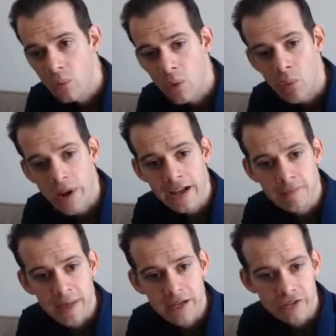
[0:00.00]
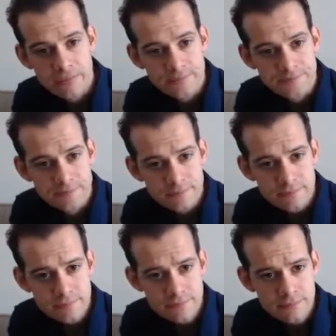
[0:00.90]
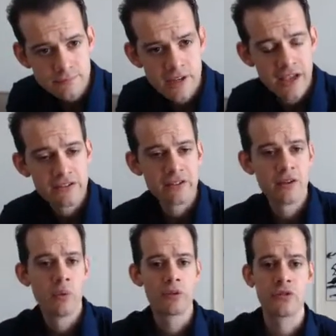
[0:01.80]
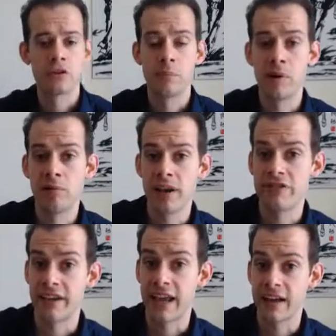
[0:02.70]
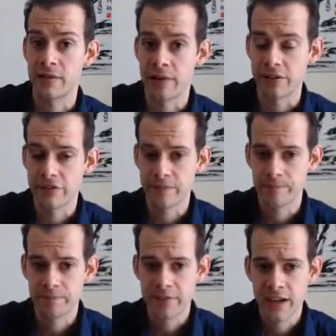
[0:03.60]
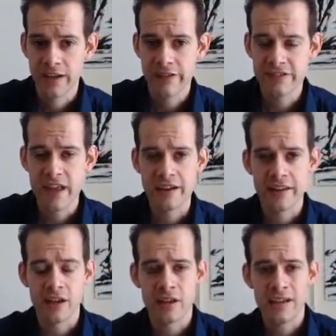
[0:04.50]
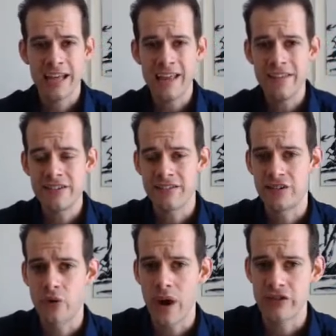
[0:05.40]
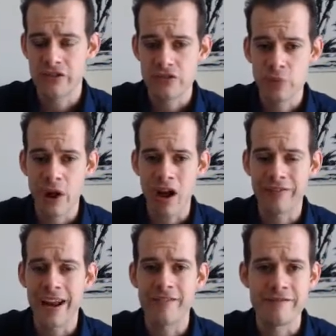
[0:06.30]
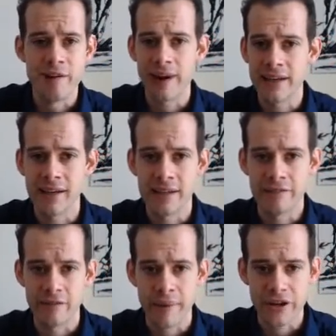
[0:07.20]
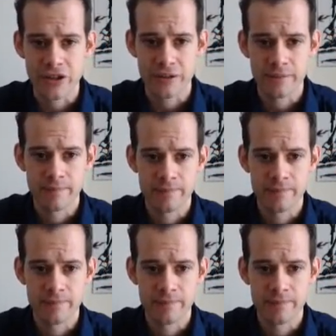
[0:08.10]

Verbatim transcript: Well, one explanation is what's called pluralistic ignorance. This is the idea that in these situations, we often have very little information.